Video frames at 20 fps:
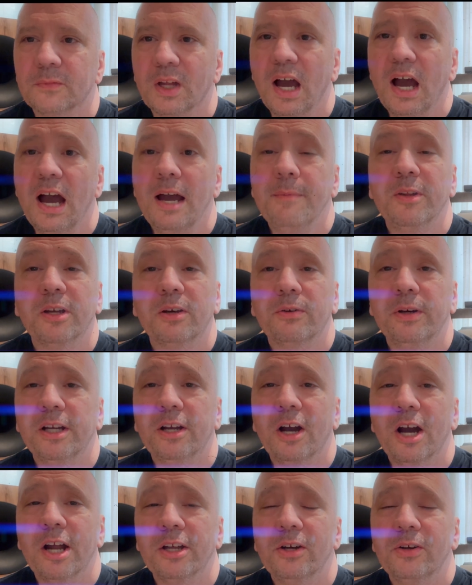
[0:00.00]
I'm the Greek
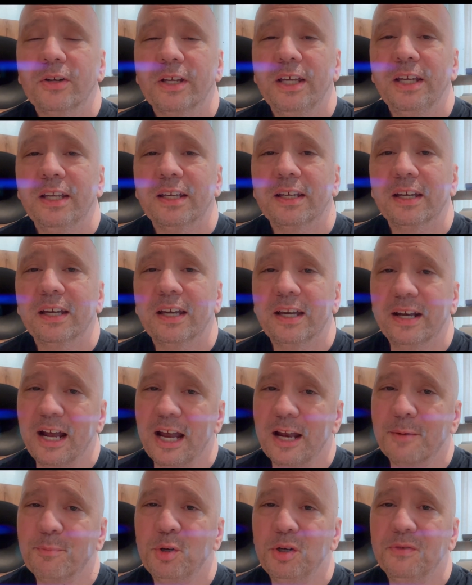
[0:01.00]
Audio Geek, and I
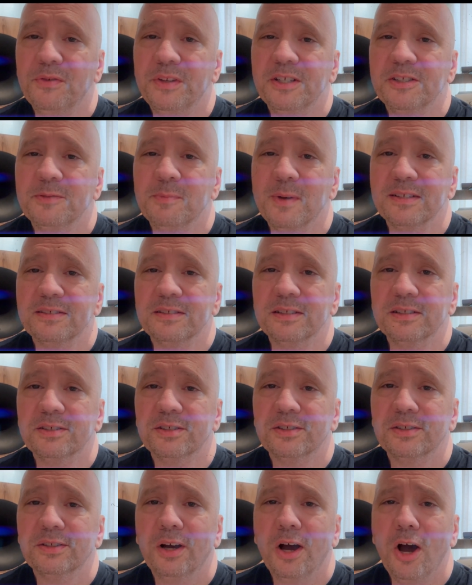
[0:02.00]
approve of this message.
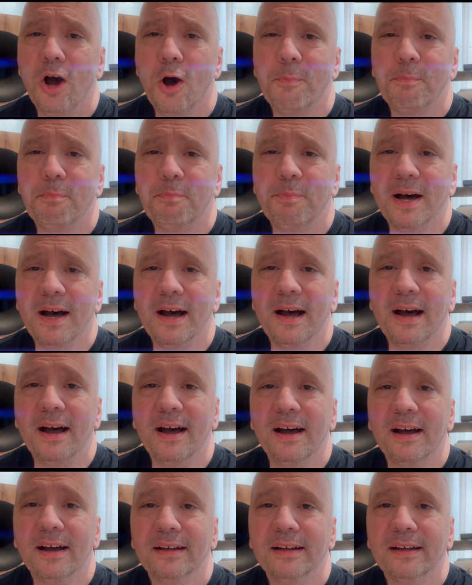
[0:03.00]
Oppa!